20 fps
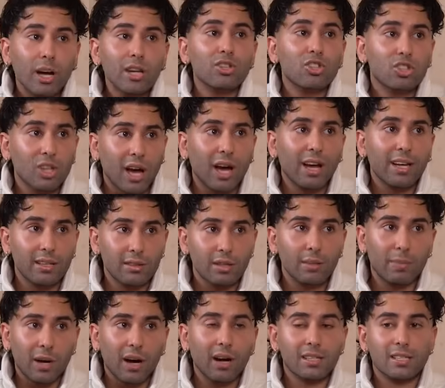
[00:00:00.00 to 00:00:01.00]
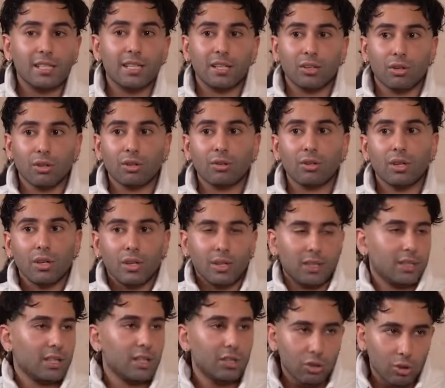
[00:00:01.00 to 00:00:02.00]
quite shy at the party, you know,
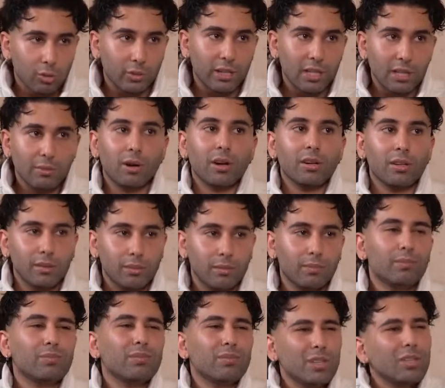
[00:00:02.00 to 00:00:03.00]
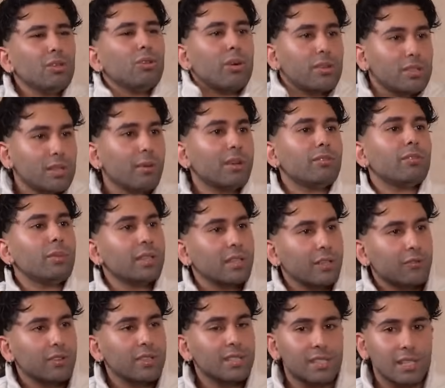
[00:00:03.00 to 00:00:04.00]
didn't know anyone. You know, right. someone from a
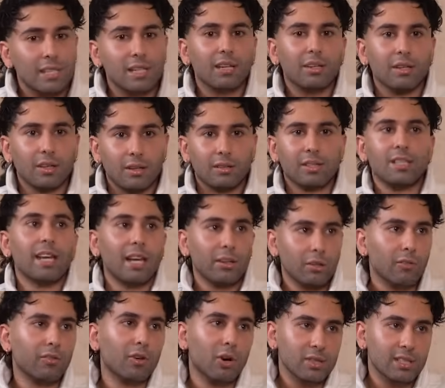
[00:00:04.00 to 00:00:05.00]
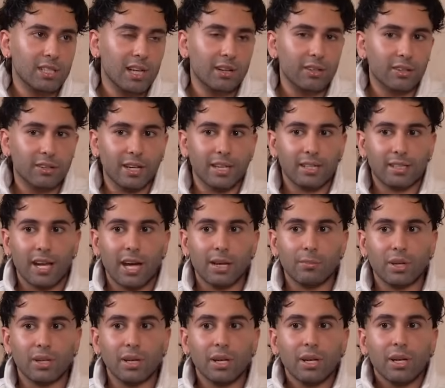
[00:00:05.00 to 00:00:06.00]
different city. And in the end, of course, he had a great
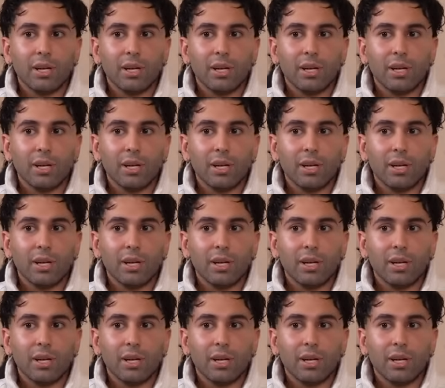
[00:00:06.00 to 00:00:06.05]
time. But